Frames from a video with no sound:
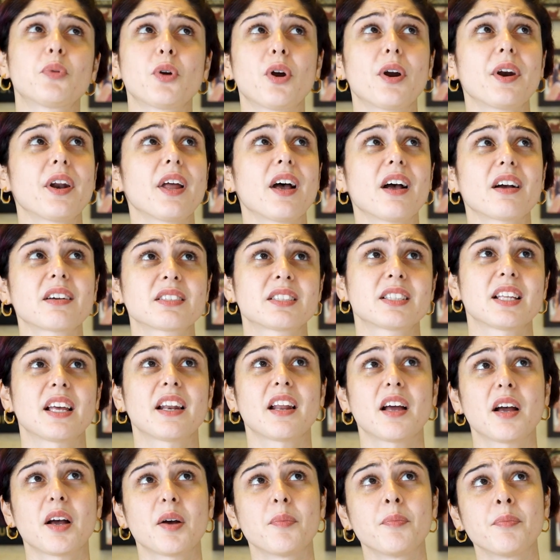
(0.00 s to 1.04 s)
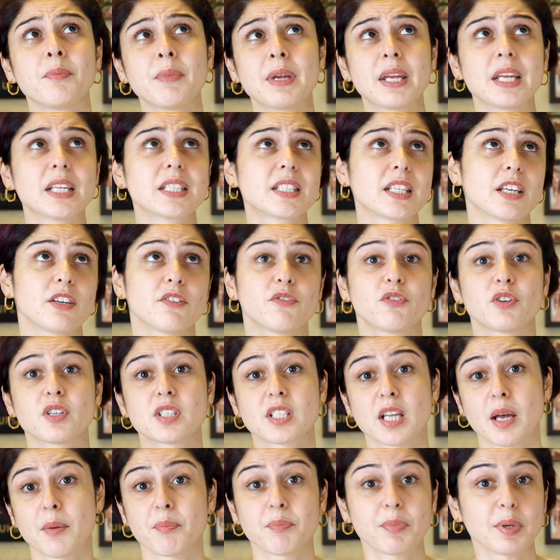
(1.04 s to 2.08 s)
products that are amazing for
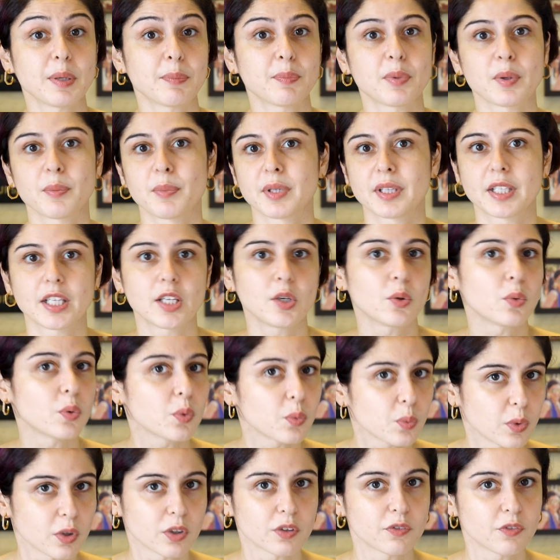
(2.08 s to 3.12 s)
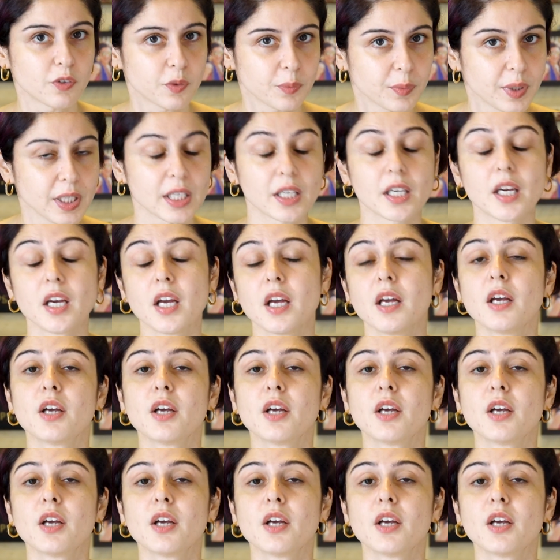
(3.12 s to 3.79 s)
some people, but they don't work for me.